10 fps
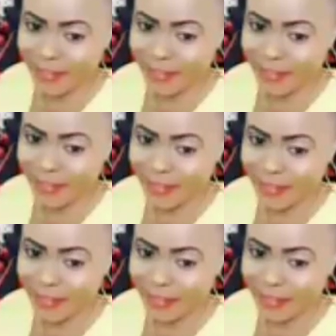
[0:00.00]

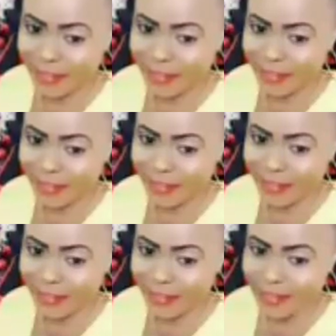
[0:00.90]

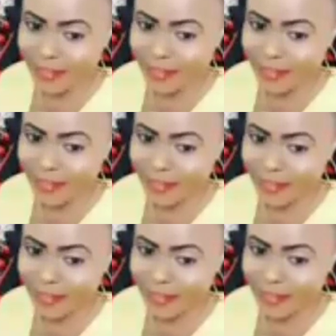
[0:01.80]

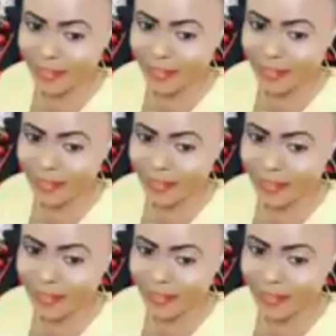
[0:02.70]

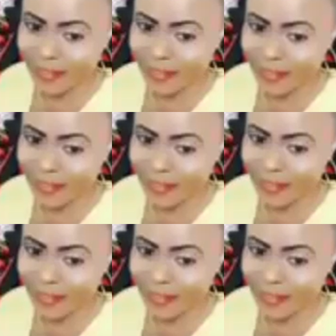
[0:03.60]
The person shown says nothing.